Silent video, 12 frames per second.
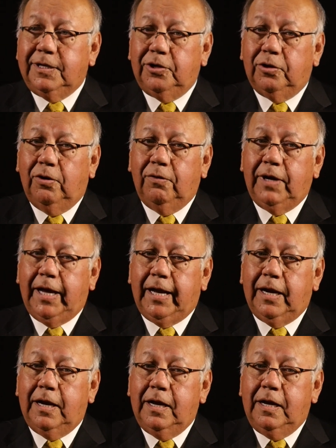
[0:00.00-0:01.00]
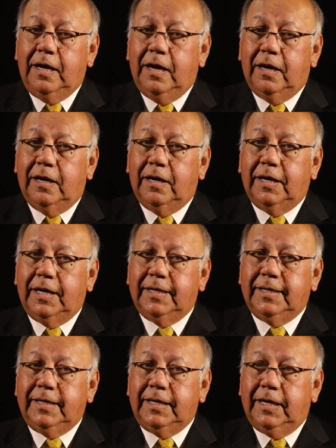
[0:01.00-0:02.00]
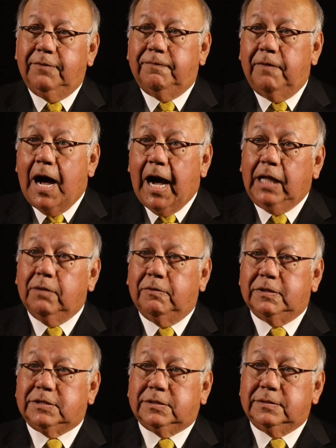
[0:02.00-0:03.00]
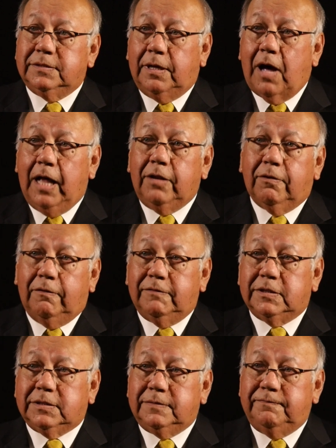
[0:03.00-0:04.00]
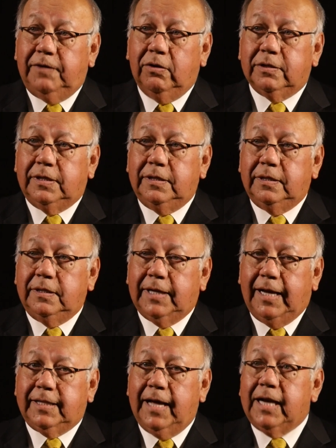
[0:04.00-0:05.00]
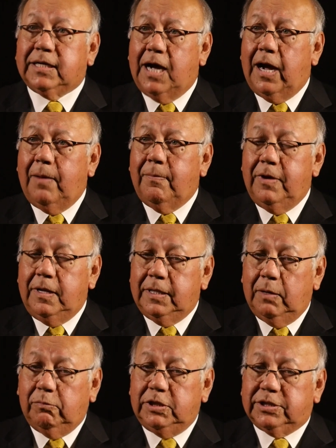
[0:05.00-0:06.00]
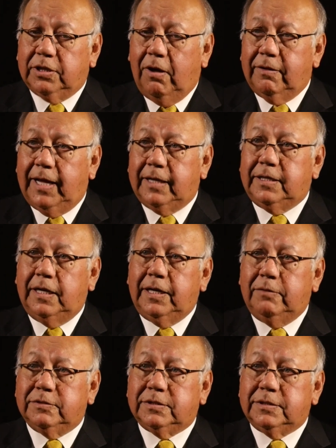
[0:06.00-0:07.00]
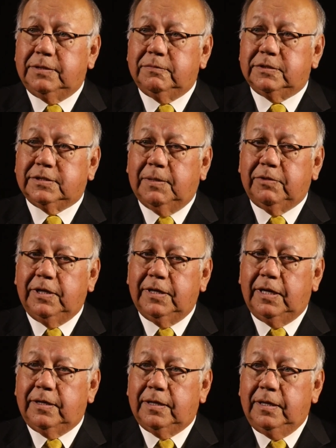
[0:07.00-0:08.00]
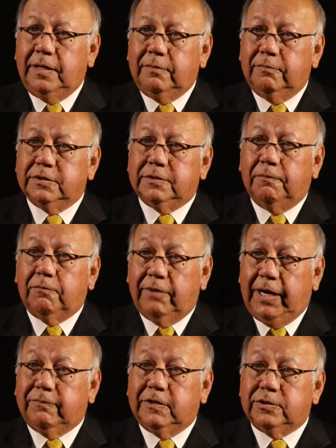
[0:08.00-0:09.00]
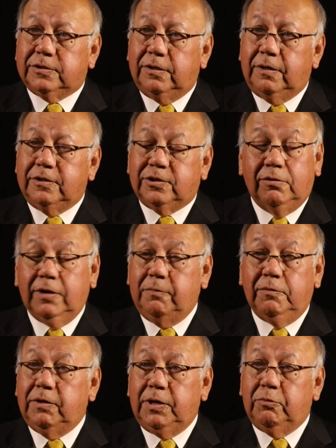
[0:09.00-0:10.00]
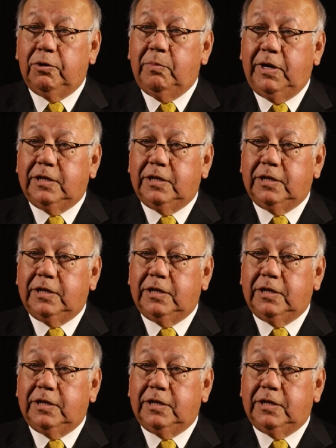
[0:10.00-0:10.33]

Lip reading: You know, and if either of us felt at that time that we saw that it was something that was of grave concern, certainly it would have been